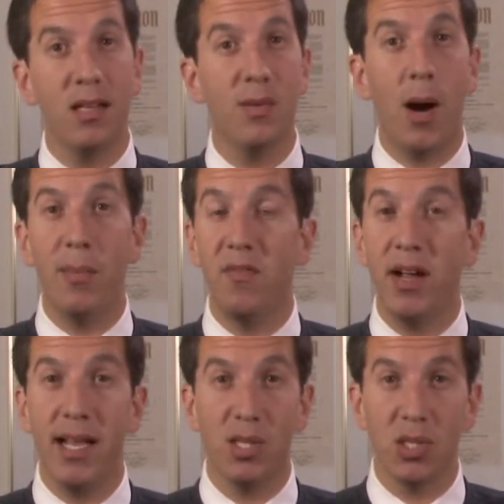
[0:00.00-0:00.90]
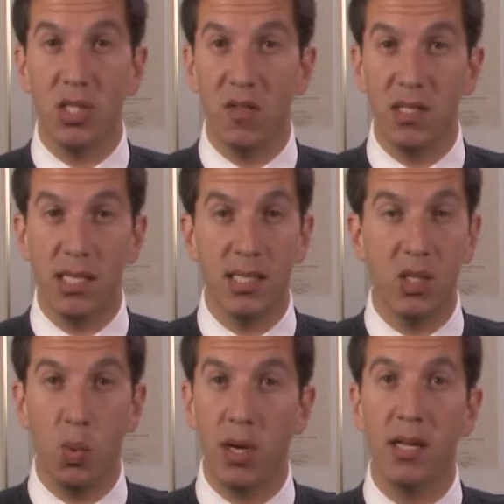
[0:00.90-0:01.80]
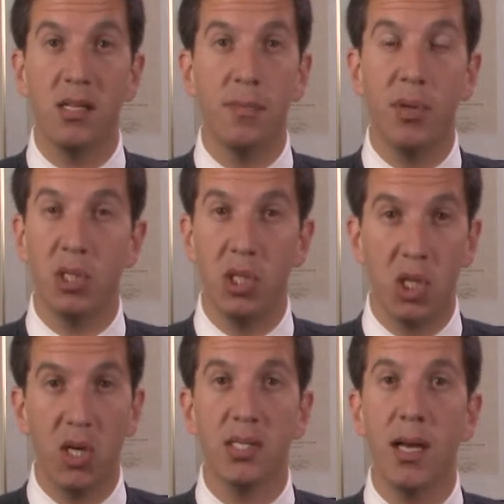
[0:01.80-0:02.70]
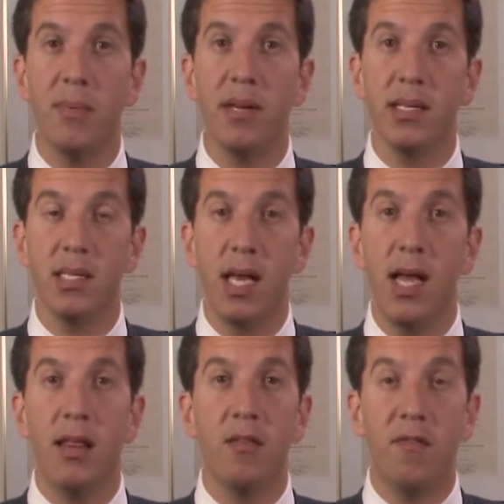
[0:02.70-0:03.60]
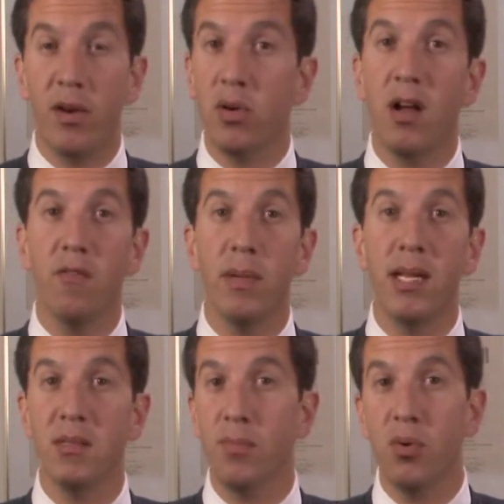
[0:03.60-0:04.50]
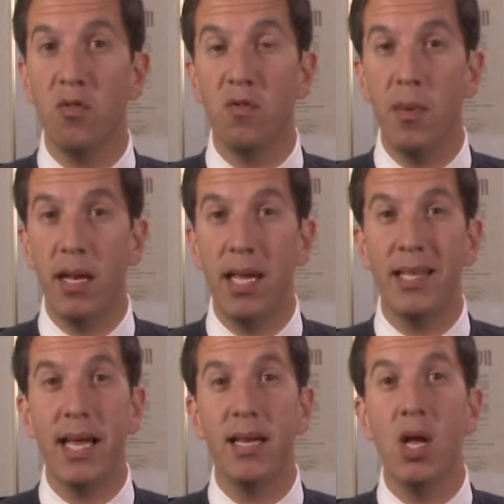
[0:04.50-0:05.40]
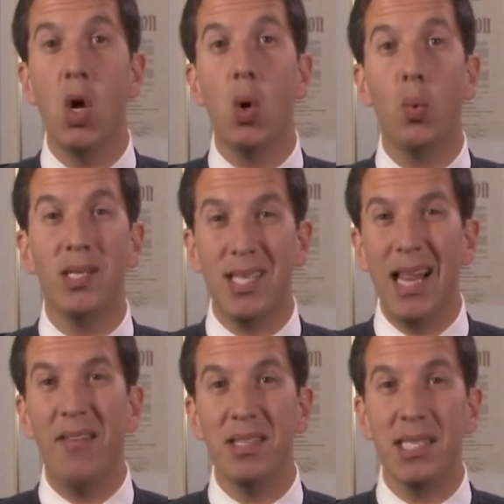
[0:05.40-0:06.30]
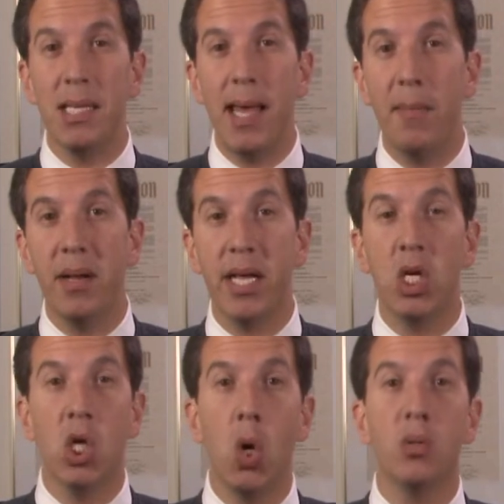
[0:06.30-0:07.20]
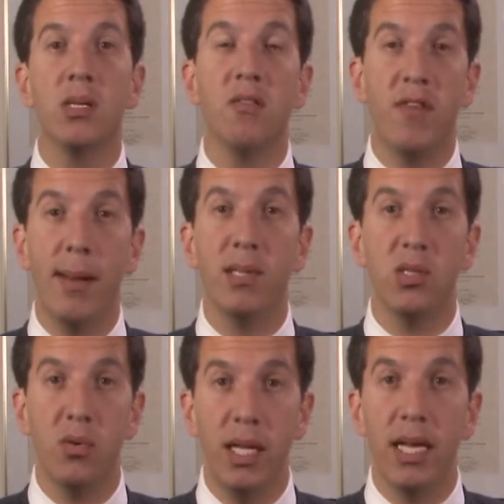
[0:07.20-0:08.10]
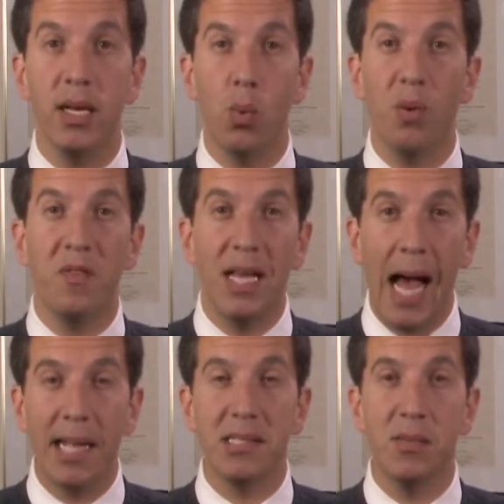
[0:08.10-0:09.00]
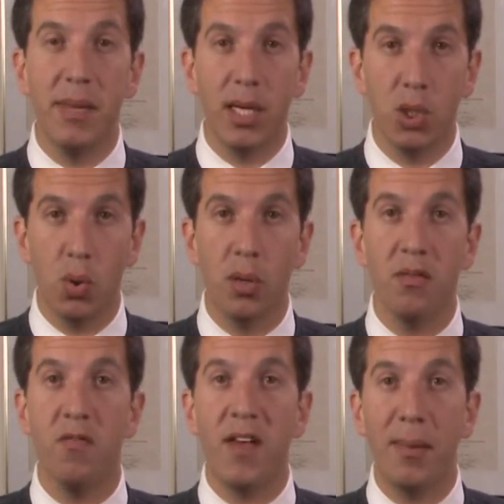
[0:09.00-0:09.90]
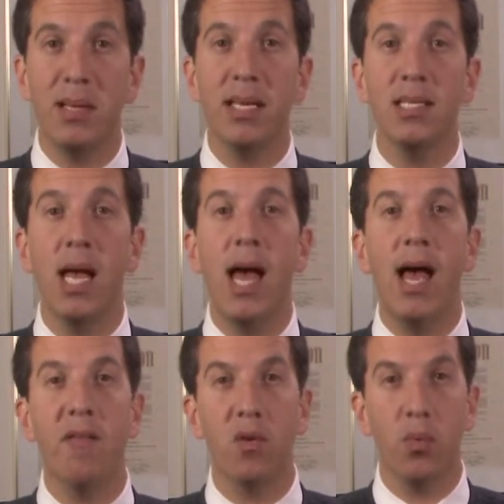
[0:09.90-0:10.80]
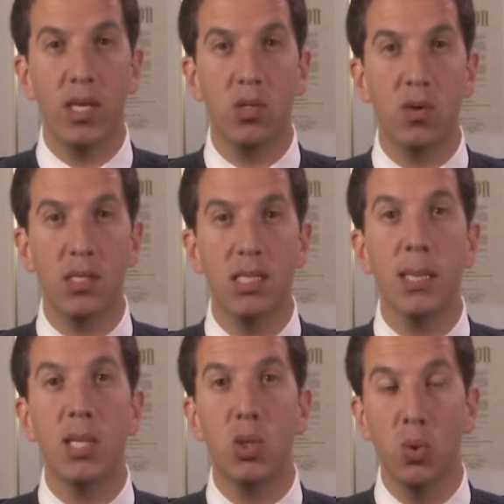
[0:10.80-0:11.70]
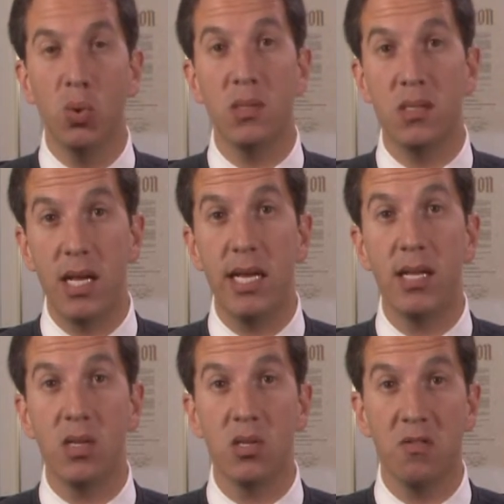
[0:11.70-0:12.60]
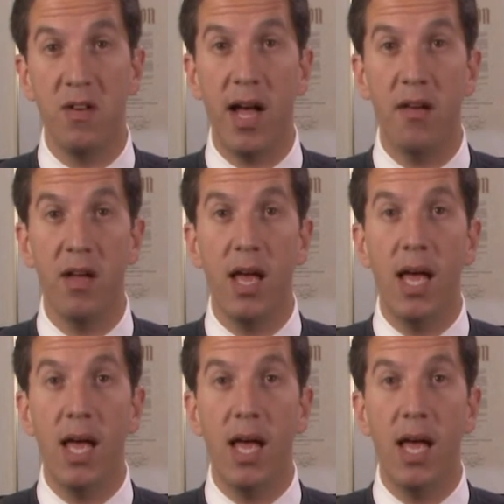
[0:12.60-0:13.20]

Department of Financial Services is working to push insurance companies. The federal government has improved money, and yet we still haven't seen that money go to the families who need it. We've got to make sure the families have the resources and the tools they need to survive.